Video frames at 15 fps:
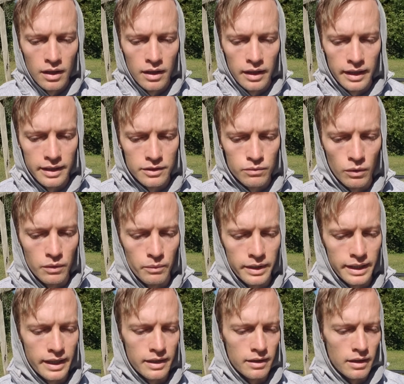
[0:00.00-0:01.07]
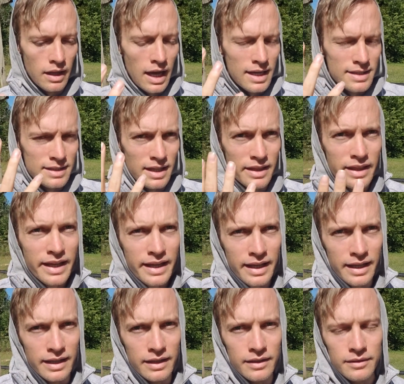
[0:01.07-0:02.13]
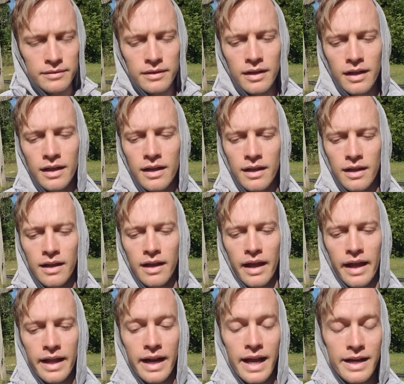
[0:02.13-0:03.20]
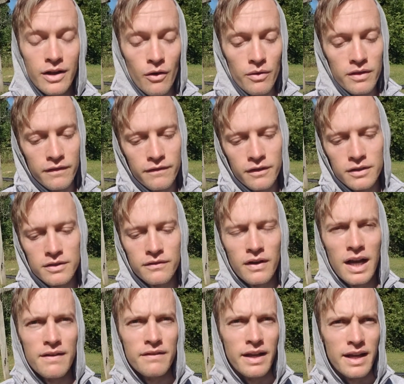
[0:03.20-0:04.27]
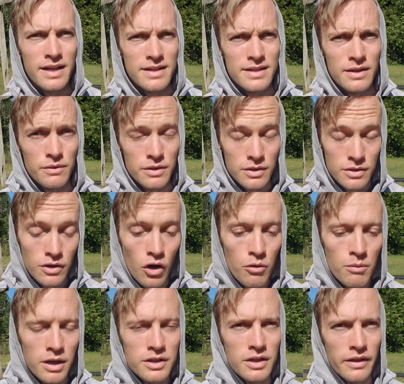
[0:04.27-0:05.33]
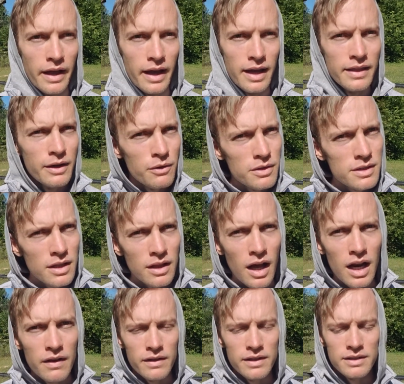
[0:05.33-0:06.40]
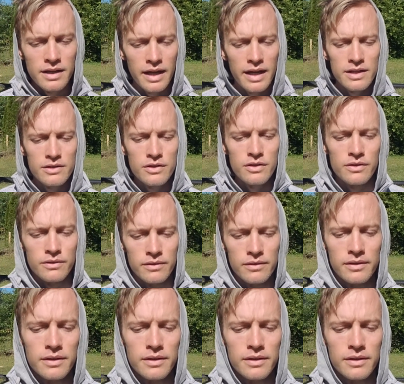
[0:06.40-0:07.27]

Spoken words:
It's when we get lost to thinking. And I know in the first 5 days there was so much of that, and there was a lot of it today too,